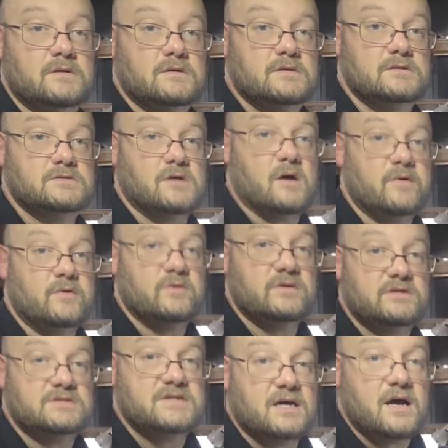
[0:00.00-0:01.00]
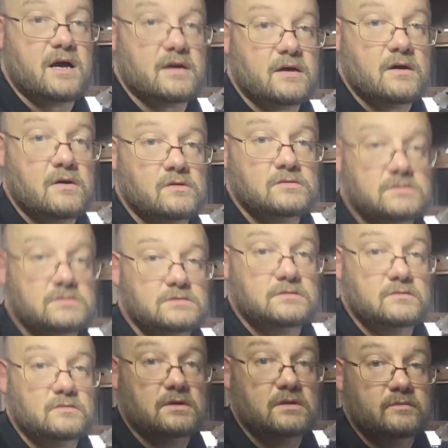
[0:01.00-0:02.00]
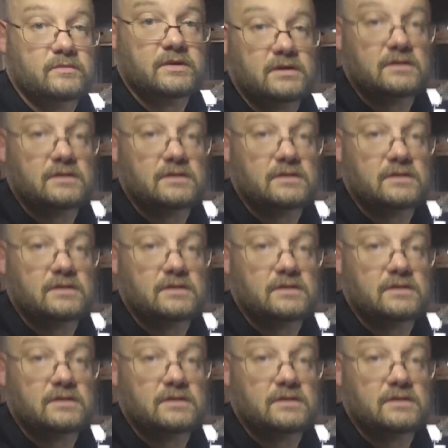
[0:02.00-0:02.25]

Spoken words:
Saw me with the tacos. Would me.